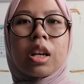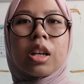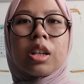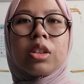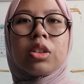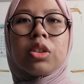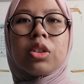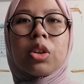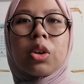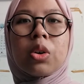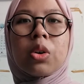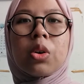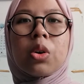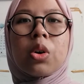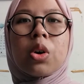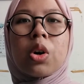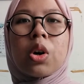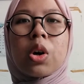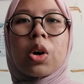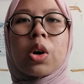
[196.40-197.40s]
So
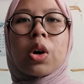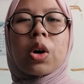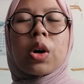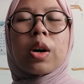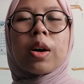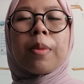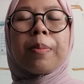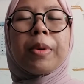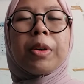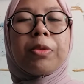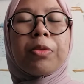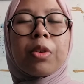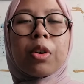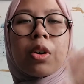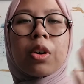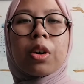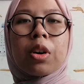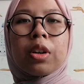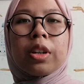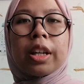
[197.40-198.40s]

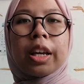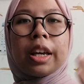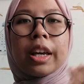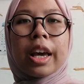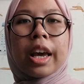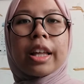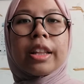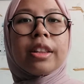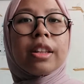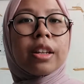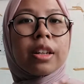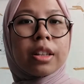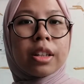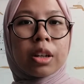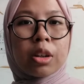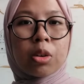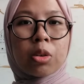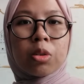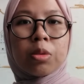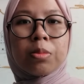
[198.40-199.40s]
before they enter
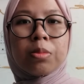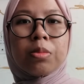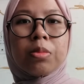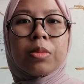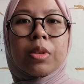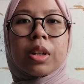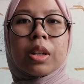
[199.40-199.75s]
the room,